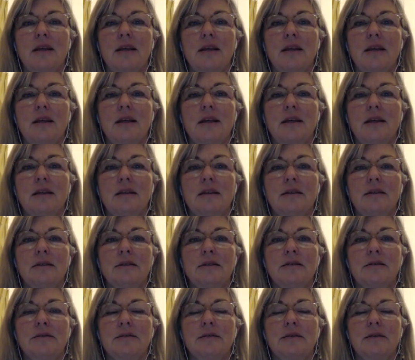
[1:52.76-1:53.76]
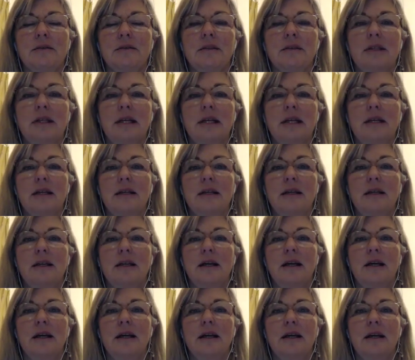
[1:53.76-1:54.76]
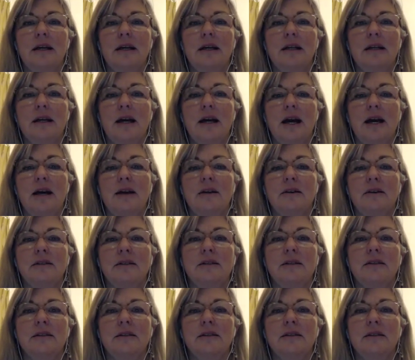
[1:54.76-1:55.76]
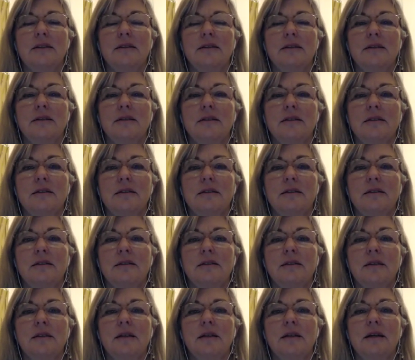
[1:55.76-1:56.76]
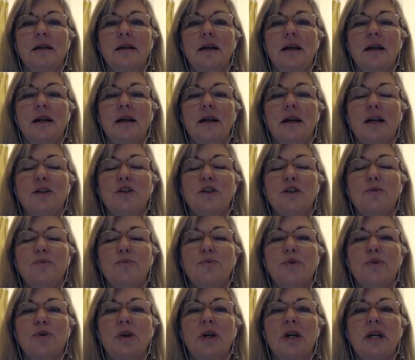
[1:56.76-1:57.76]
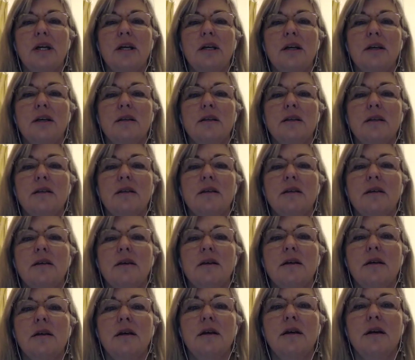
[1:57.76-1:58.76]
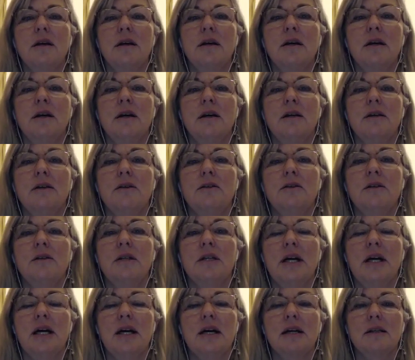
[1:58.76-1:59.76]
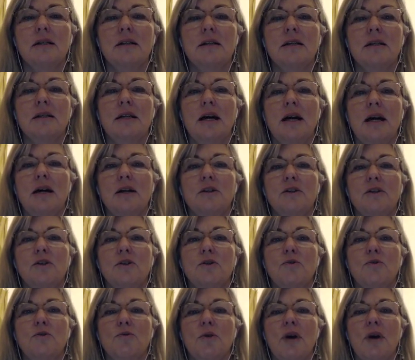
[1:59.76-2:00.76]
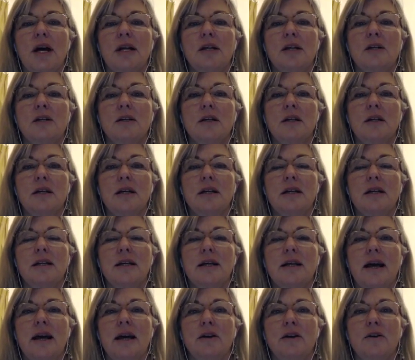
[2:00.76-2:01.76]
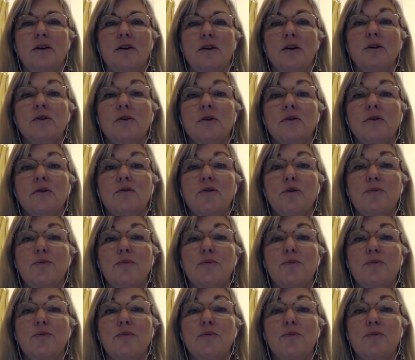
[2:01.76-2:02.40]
In and out. And as you breathe, you just start to gradually take notice of your